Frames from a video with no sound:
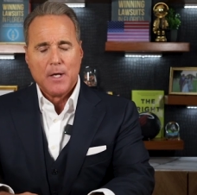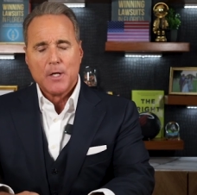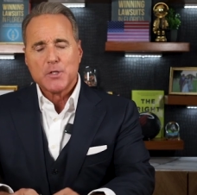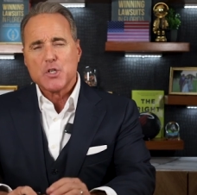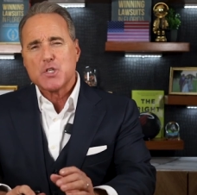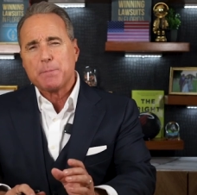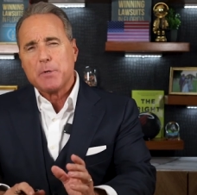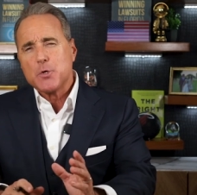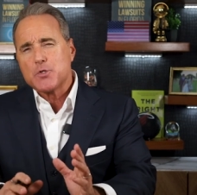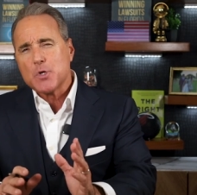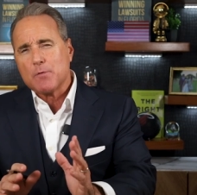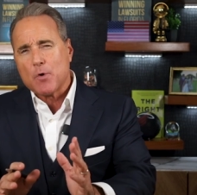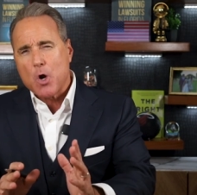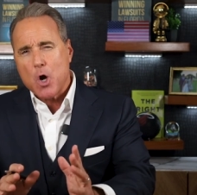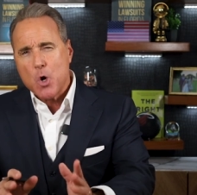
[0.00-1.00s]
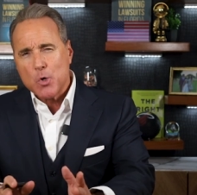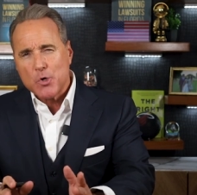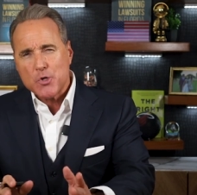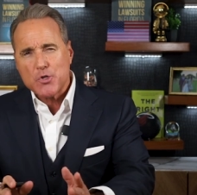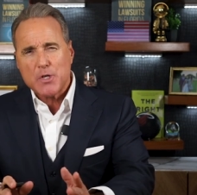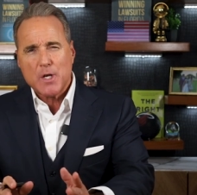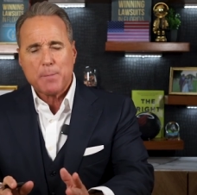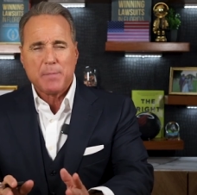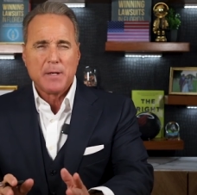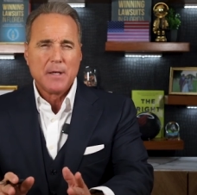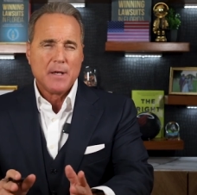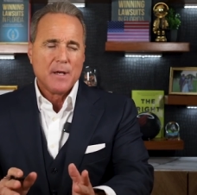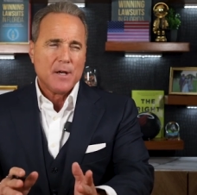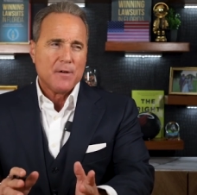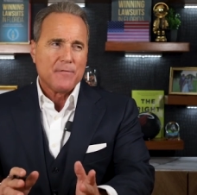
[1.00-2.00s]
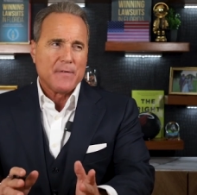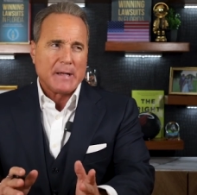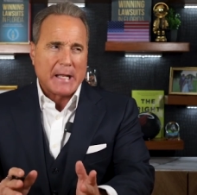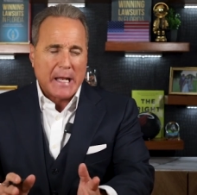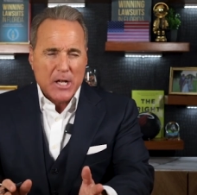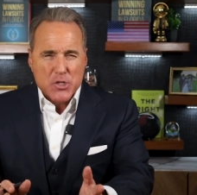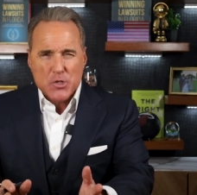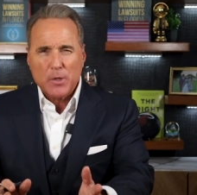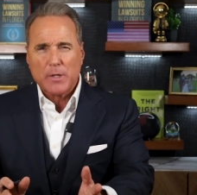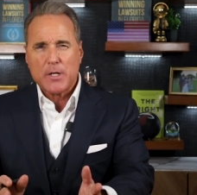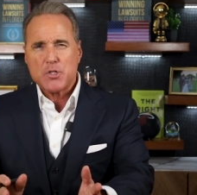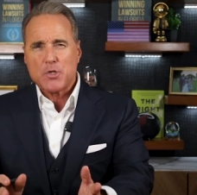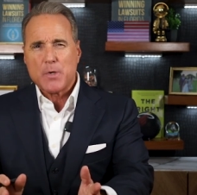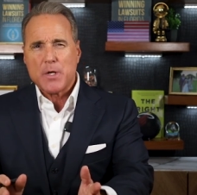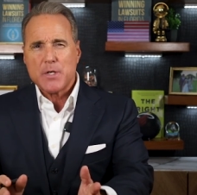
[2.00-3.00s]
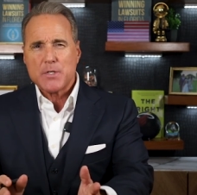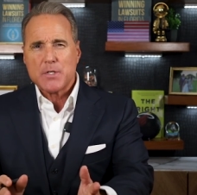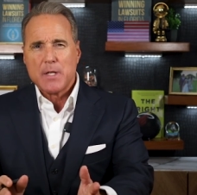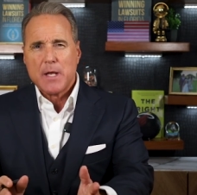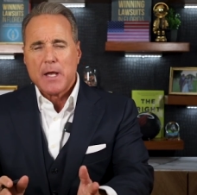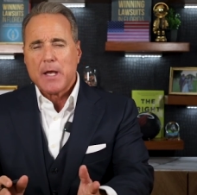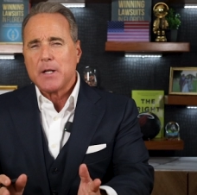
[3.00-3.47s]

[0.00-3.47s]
Disputes over ownership, financial interest,